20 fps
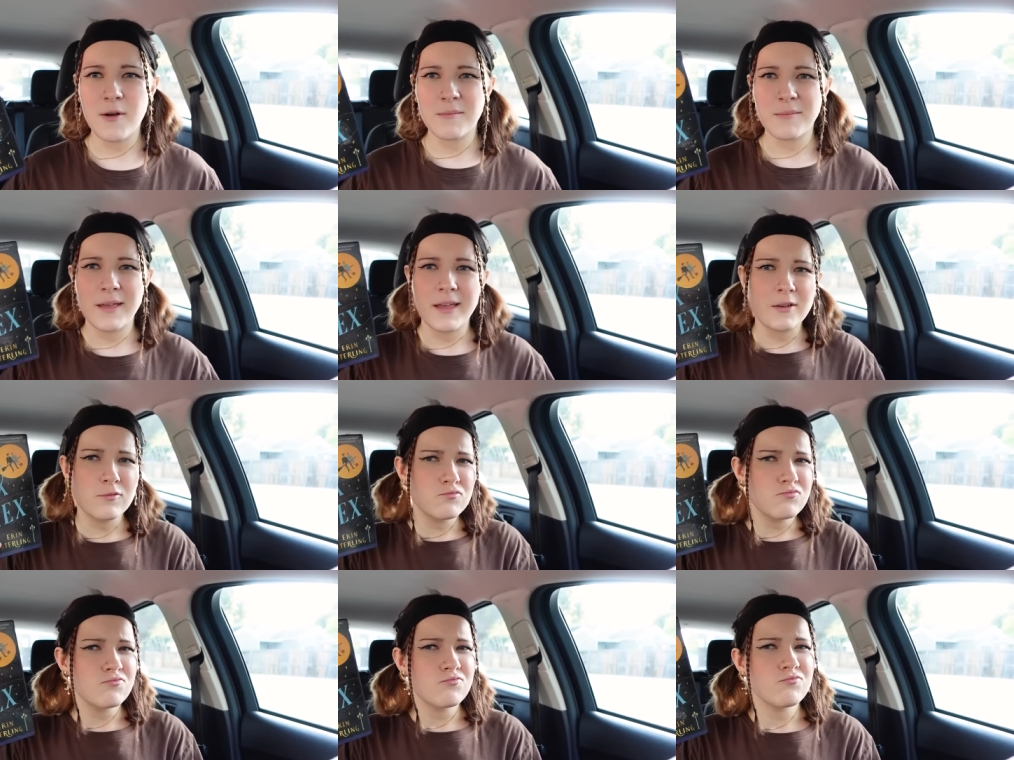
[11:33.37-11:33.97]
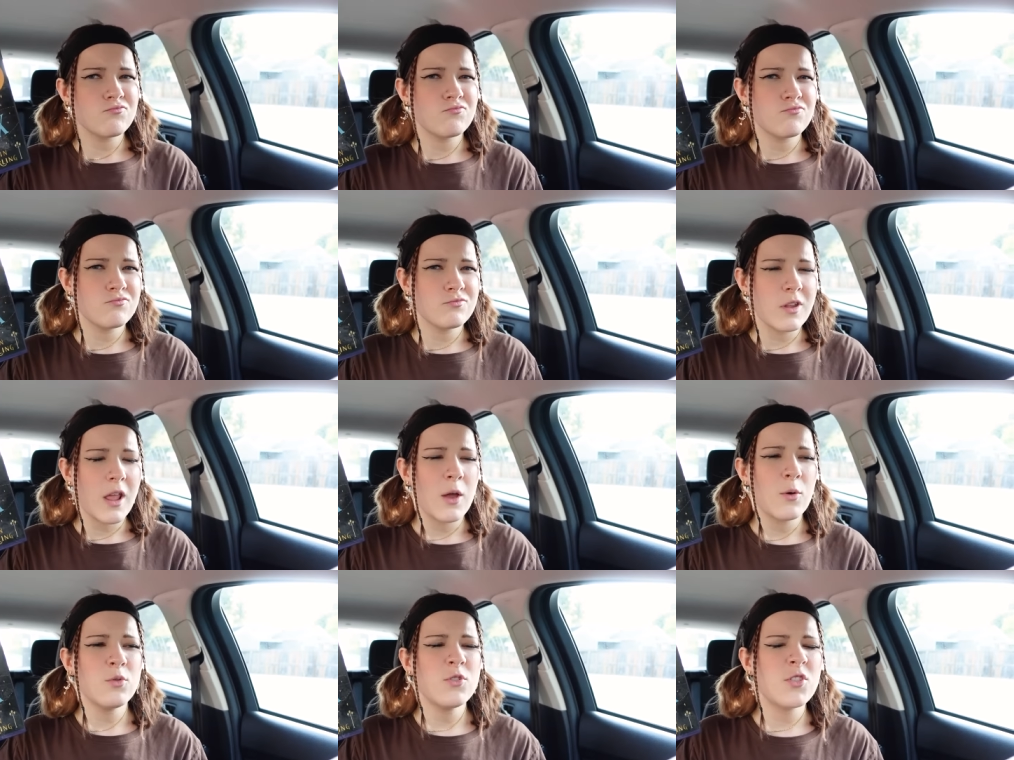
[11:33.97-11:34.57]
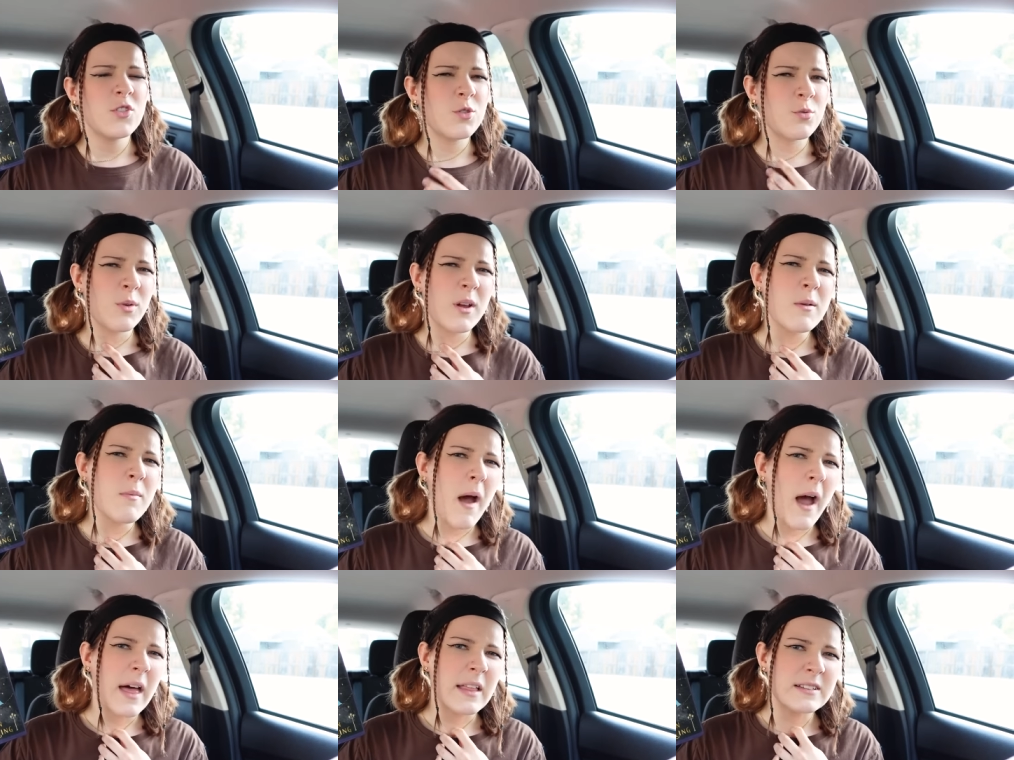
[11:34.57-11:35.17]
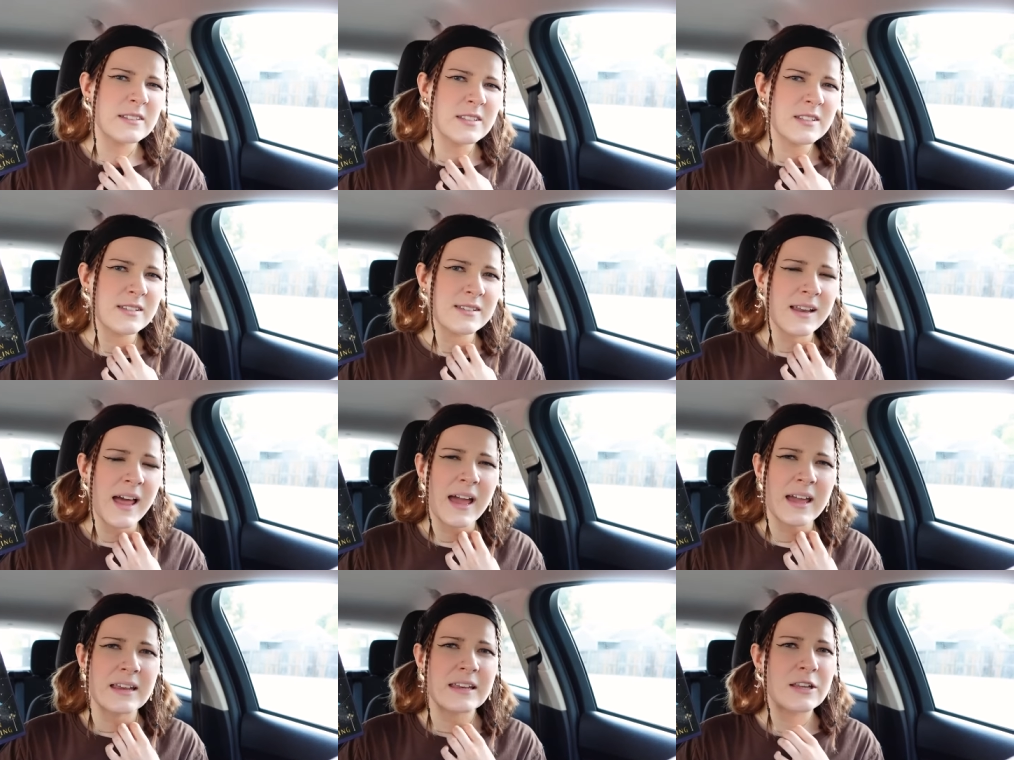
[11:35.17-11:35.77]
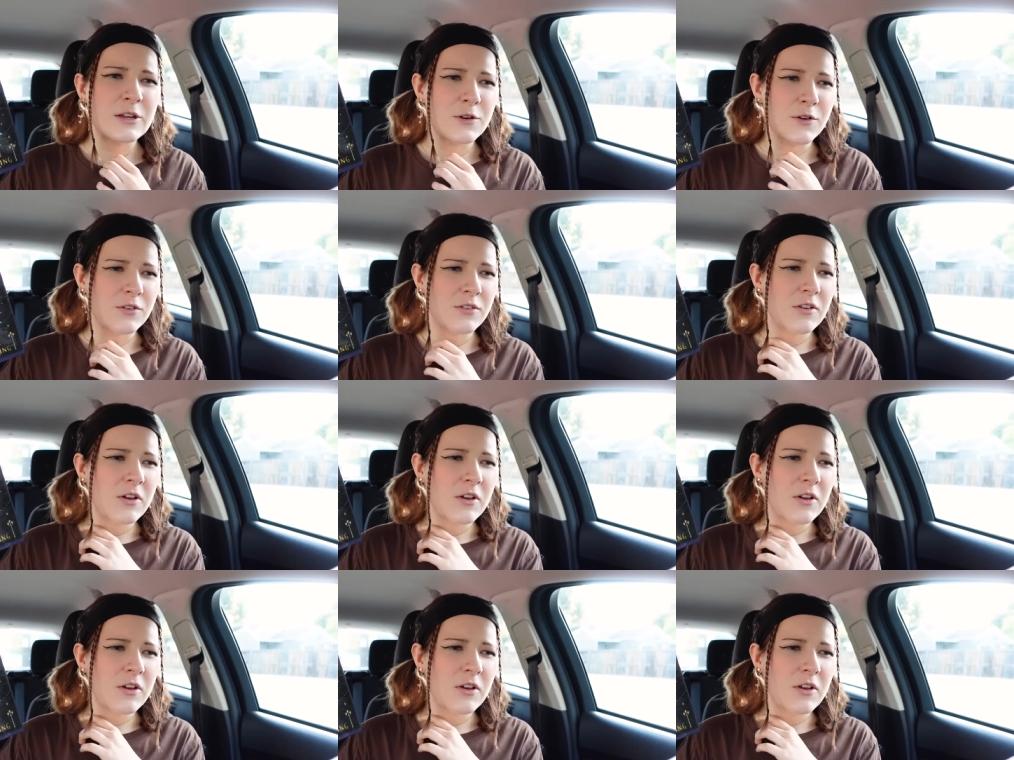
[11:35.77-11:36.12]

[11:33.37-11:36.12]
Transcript: I'm like, it was three months, nine years